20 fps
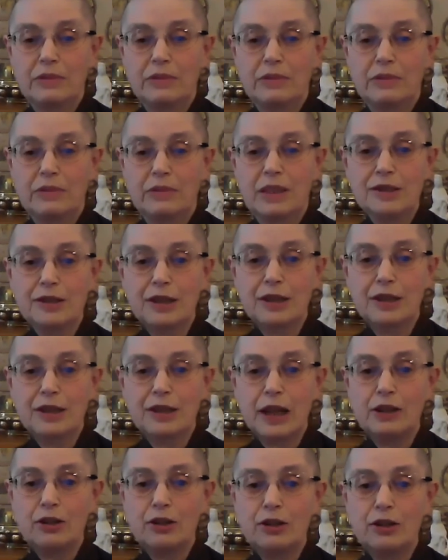
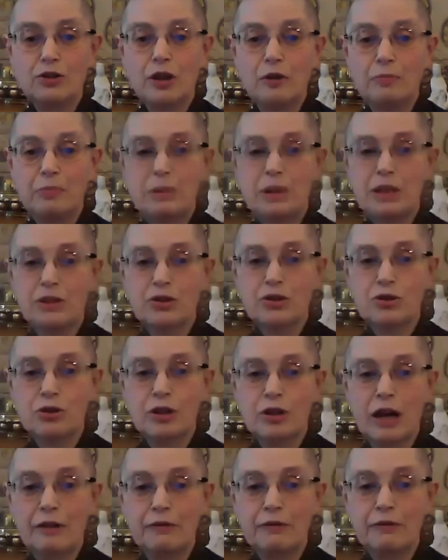disliking yourself because you're
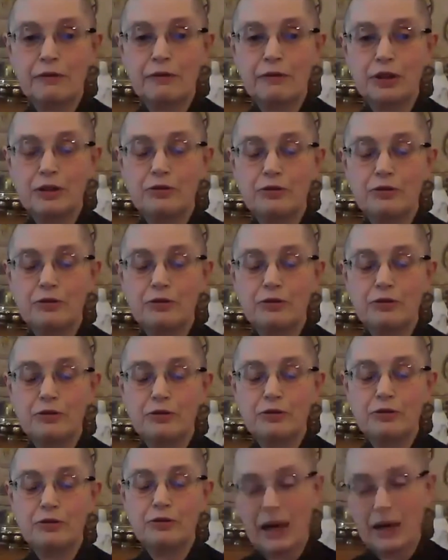not feeling very
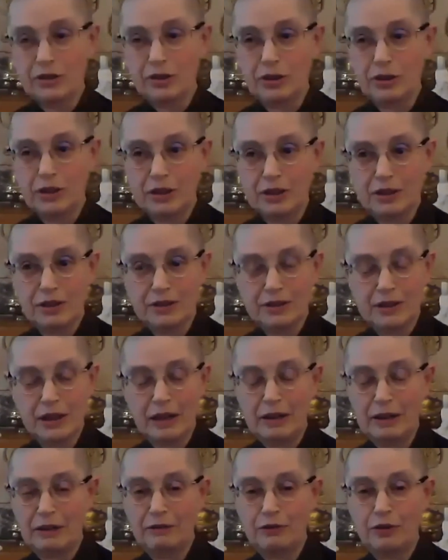compassionate is
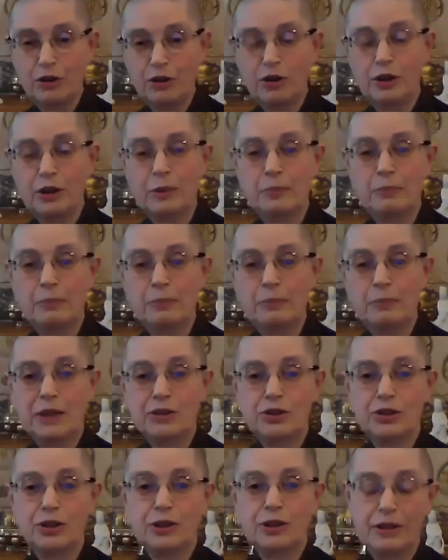not a very
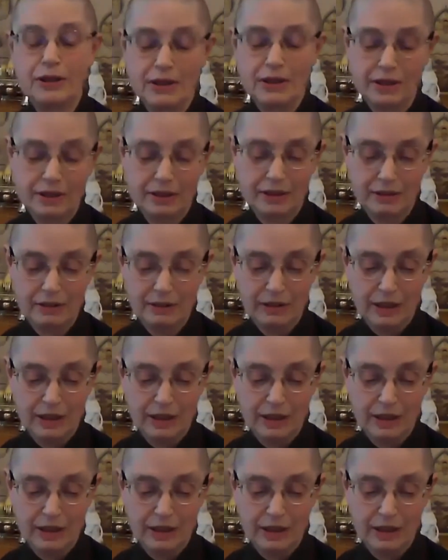compassionate thing